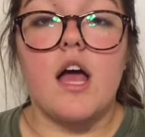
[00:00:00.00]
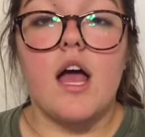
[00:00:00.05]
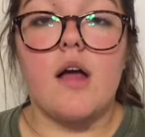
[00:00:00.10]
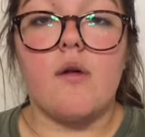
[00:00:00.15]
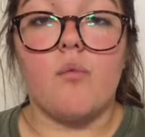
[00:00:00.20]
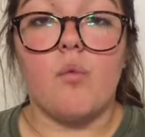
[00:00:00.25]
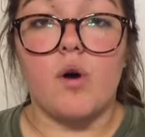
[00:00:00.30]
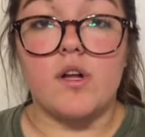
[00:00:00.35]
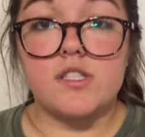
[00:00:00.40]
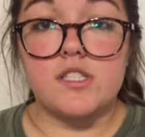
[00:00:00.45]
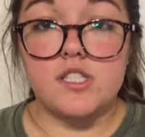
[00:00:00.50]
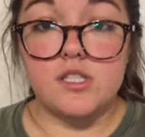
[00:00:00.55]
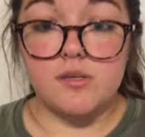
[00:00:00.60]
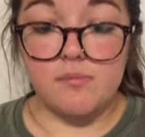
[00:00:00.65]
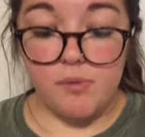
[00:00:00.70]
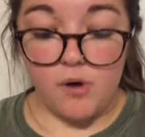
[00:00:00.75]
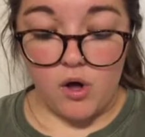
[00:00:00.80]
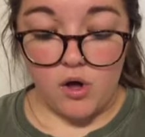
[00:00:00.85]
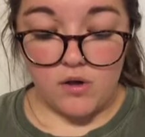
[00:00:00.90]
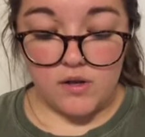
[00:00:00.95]
and once the
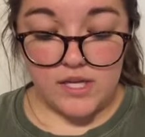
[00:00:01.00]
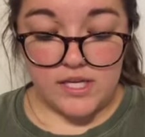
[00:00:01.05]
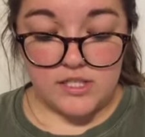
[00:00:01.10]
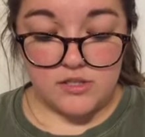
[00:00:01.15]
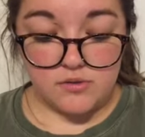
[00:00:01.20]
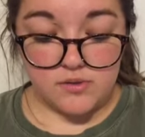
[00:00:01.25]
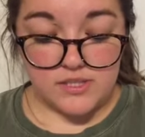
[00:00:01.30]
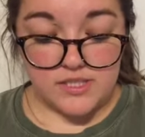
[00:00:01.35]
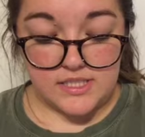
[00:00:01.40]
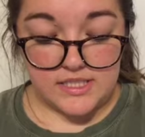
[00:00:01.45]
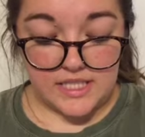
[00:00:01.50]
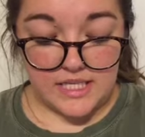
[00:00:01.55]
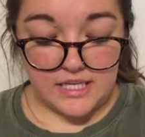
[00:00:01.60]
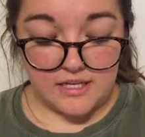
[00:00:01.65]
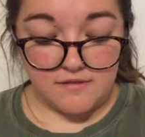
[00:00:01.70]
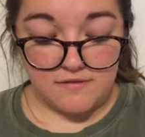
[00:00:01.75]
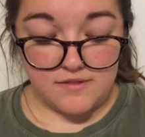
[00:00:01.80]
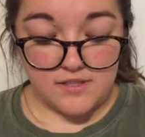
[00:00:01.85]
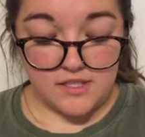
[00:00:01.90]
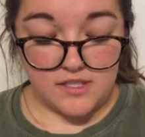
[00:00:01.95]
ball is
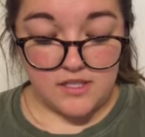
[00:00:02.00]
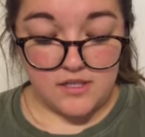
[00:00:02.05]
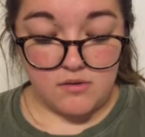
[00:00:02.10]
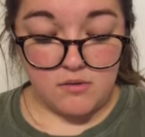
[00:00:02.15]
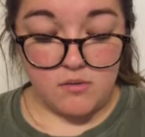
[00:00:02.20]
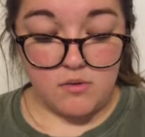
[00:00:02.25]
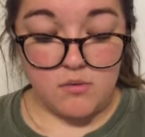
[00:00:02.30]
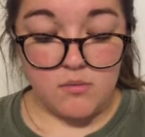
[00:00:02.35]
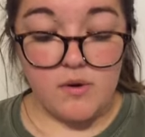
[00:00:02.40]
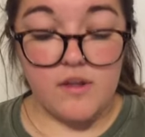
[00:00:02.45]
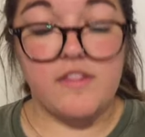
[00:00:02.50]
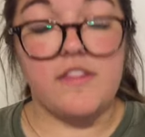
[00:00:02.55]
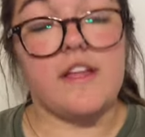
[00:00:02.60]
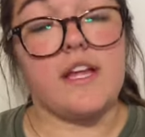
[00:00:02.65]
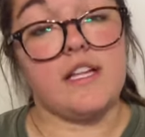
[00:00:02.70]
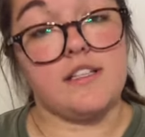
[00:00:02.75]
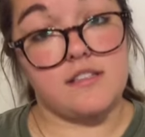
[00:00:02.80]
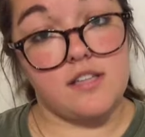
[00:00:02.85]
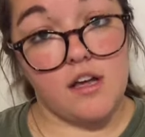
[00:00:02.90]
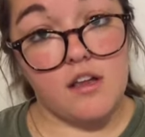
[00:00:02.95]
received with
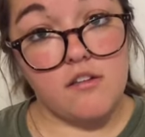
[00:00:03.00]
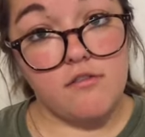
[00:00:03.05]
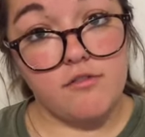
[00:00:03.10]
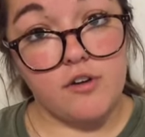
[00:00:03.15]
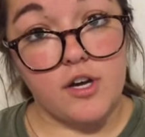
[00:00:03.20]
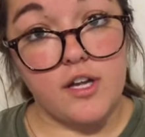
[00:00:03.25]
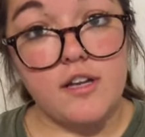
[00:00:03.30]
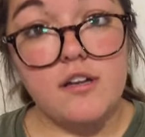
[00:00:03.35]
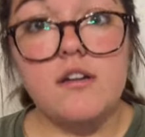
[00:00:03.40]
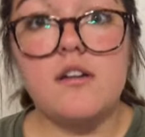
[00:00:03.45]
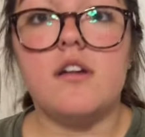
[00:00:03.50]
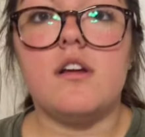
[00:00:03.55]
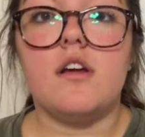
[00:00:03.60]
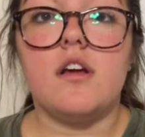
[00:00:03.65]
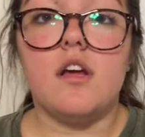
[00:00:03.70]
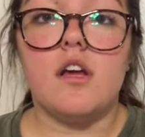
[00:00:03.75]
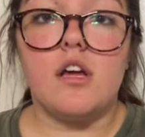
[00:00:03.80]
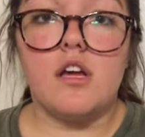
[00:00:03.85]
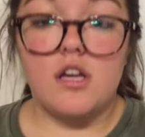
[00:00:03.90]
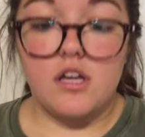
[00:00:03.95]
the inside of the foot,
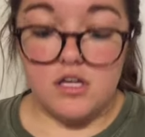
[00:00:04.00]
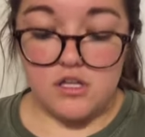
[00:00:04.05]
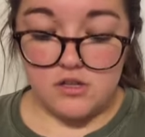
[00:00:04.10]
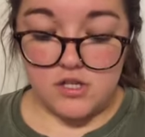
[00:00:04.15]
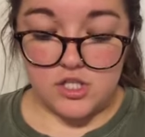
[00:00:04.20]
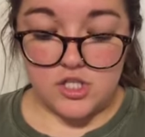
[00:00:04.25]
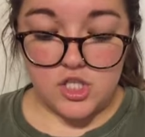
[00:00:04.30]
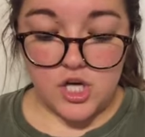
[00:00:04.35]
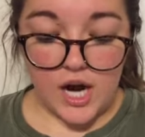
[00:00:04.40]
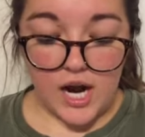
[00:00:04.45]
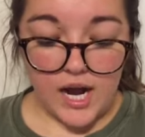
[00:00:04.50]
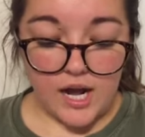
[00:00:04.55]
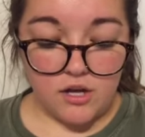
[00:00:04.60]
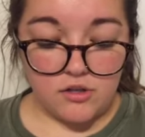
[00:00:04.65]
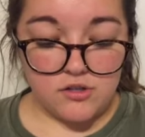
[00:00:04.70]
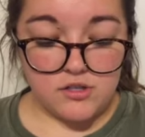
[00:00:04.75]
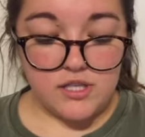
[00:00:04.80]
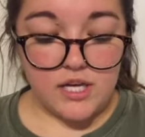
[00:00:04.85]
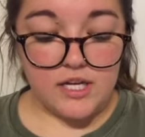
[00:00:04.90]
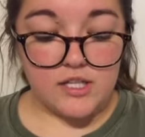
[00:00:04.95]
the
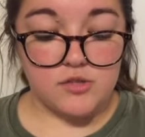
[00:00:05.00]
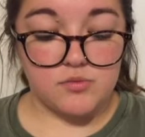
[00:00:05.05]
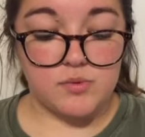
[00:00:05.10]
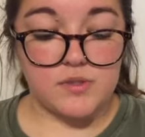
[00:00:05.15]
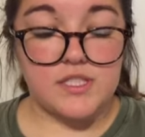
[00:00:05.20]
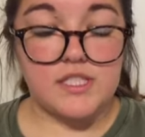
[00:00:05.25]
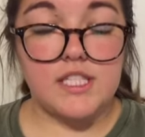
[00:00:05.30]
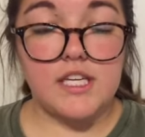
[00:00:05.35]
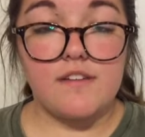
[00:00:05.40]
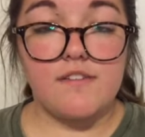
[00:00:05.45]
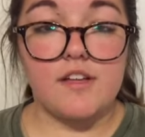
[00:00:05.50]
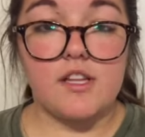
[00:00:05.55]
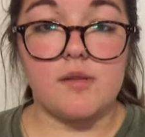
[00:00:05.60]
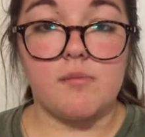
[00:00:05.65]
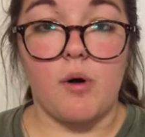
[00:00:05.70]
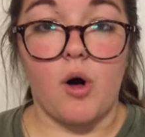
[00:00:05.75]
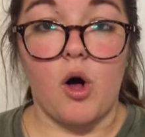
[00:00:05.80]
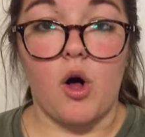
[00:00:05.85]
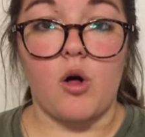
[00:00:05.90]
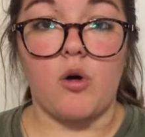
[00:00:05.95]
child that is receiving the
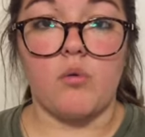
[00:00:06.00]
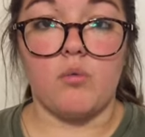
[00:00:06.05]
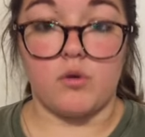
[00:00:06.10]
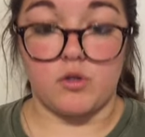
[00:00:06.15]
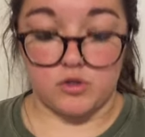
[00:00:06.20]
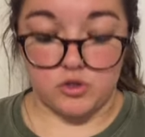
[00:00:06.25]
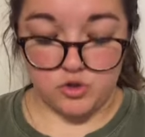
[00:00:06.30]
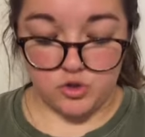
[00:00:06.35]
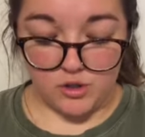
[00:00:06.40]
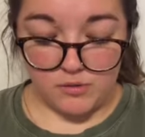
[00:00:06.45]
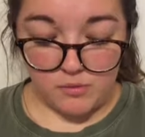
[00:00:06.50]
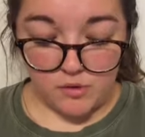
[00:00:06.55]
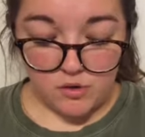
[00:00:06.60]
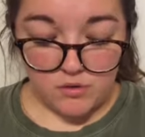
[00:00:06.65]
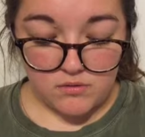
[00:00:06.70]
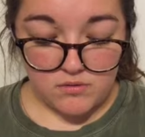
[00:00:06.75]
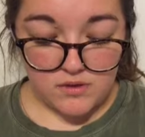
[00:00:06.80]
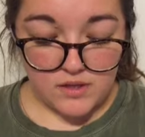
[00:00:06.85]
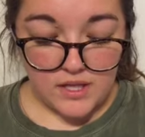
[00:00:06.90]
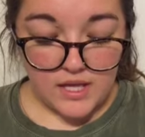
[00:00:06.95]
ball will
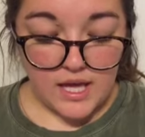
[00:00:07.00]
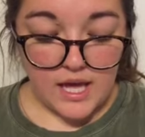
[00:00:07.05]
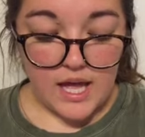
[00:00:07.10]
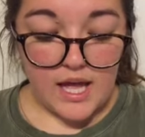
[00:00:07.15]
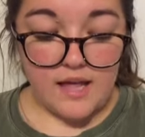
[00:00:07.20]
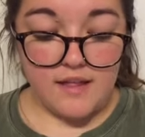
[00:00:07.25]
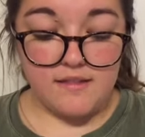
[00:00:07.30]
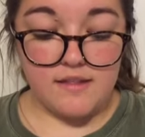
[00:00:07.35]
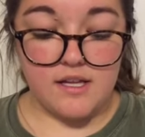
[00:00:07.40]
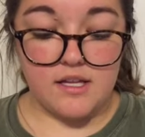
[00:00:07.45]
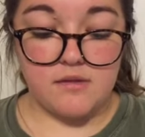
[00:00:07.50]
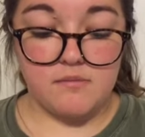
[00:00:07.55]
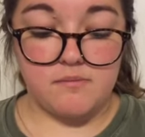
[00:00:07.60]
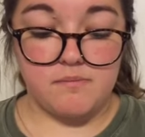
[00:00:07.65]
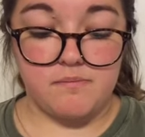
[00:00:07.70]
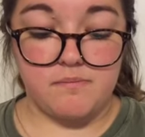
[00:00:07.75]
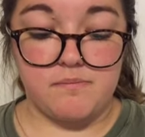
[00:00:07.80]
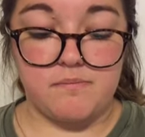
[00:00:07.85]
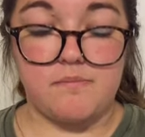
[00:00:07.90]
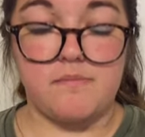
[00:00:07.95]
dribble and then
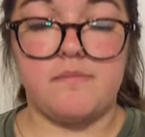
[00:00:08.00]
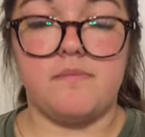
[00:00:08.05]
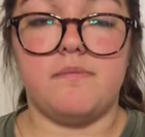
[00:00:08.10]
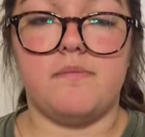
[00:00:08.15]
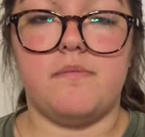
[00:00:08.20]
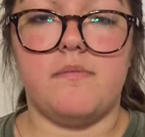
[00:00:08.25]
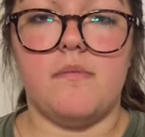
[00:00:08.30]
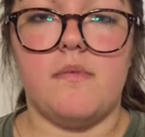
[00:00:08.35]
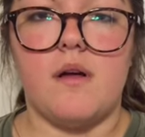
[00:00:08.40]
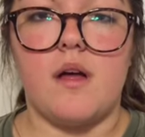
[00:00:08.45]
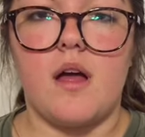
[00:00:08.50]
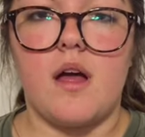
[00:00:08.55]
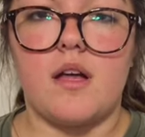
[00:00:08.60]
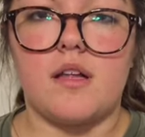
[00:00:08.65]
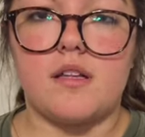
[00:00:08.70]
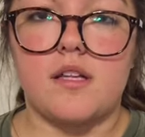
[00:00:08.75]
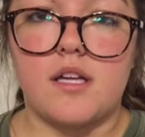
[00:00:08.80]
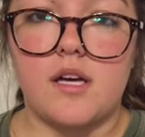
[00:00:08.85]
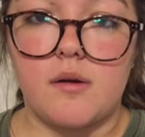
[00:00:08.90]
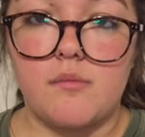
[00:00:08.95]

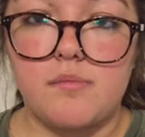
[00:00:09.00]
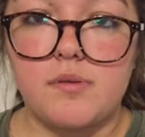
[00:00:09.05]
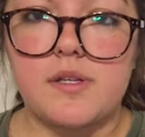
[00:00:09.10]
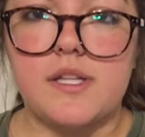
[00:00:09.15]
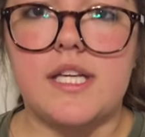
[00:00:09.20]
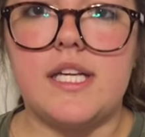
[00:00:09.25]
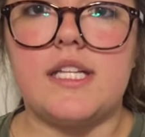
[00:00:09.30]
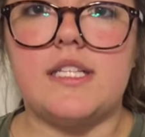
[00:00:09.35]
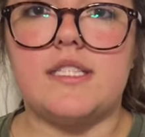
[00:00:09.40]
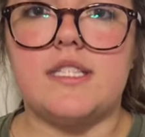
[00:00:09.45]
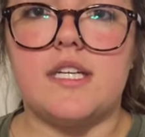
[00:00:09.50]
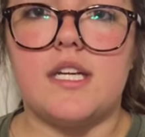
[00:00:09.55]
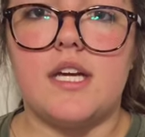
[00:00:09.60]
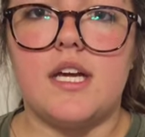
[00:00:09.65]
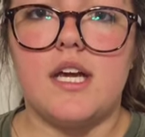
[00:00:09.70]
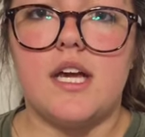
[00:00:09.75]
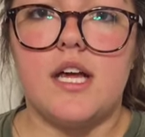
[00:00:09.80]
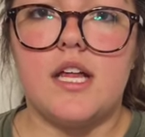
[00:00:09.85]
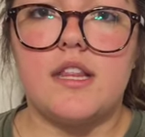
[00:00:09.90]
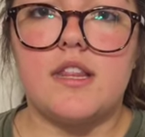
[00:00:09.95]
complete
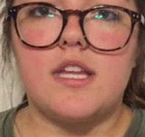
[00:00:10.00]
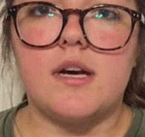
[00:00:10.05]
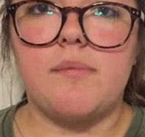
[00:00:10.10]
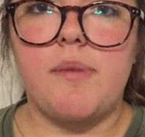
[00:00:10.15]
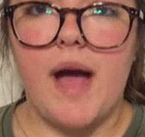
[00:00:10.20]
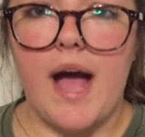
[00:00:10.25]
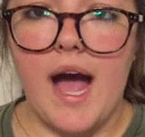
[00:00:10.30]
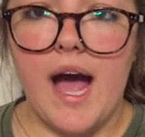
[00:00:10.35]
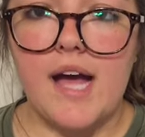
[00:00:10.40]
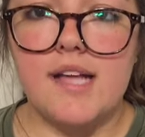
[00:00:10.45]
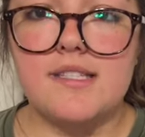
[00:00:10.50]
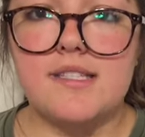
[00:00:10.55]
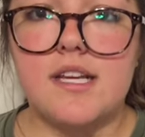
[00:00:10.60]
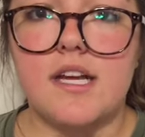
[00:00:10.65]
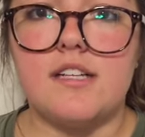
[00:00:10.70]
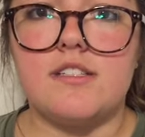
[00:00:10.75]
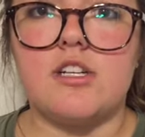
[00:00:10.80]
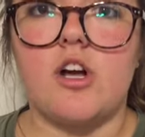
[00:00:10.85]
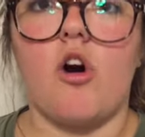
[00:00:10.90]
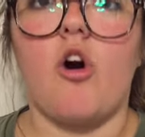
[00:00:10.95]
the pass
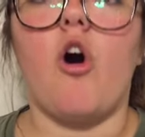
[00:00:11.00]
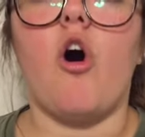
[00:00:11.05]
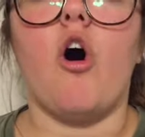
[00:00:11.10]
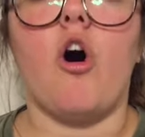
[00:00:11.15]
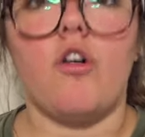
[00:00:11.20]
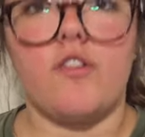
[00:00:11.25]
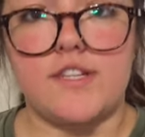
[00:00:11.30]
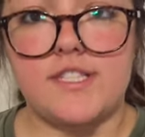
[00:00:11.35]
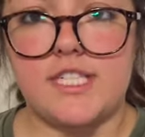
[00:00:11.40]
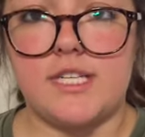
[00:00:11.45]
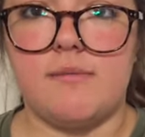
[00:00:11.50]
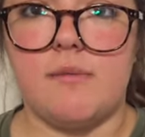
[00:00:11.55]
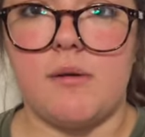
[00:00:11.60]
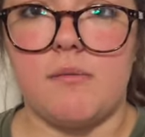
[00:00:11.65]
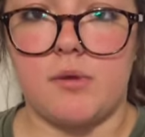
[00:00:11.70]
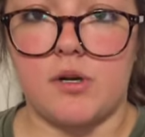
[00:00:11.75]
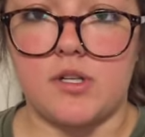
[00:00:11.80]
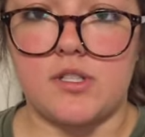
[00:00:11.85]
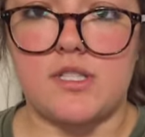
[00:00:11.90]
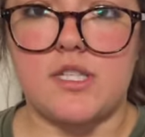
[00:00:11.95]
until all the team
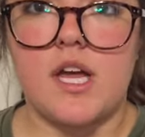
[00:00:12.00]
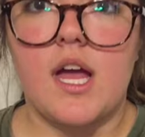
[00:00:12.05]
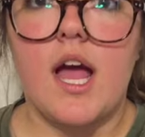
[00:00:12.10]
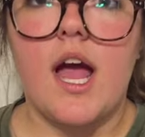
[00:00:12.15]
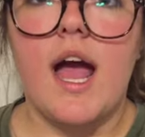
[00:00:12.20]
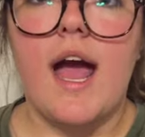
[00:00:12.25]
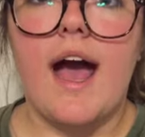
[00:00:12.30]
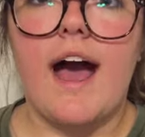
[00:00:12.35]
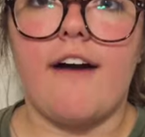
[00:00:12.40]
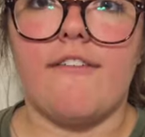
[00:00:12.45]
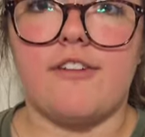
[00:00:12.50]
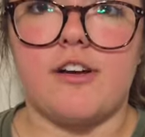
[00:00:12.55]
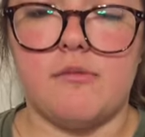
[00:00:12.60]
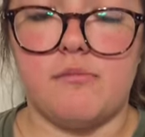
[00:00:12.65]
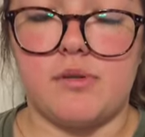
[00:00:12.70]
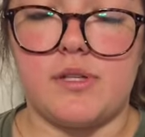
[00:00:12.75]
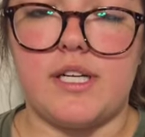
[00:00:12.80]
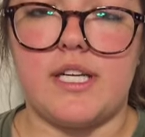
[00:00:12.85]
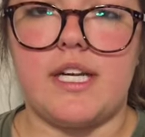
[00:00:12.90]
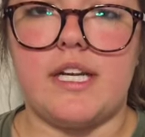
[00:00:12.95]
members have
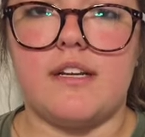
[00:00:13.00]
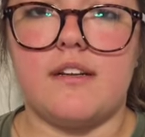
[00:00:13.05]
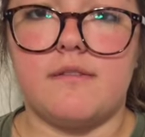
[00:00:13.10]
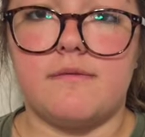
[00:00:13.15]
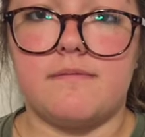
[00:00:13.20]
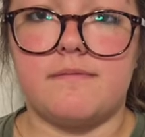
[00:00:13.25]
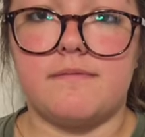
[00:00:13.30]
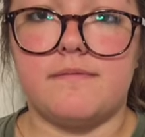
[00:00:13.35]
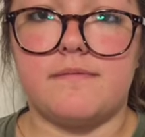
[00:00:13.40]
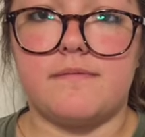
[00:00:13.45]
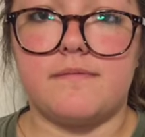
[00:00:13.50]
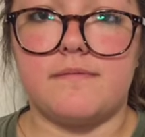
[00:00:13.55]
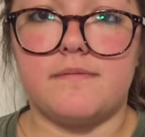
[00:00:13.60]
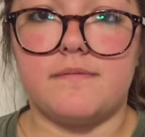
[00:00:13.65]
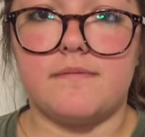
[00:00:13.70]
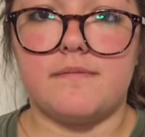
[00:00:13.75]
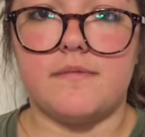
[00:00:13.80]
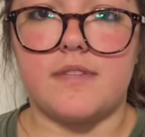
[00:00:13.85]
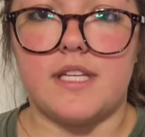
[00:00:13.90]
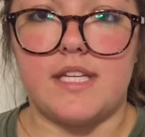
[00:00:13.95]
completed
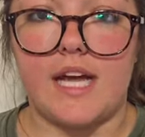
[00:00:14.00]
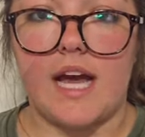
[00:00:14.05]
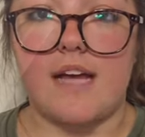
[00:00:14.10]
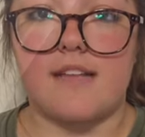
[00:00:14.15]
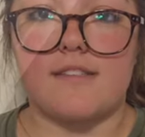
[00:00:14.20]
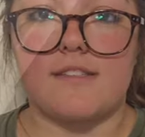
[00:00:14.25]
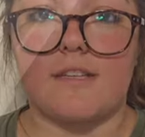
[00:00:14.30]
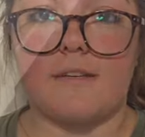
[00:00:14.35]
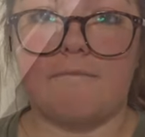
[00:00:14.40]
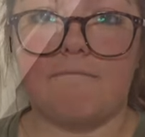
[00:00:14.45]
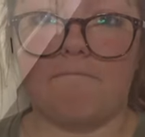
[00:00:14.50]
the task.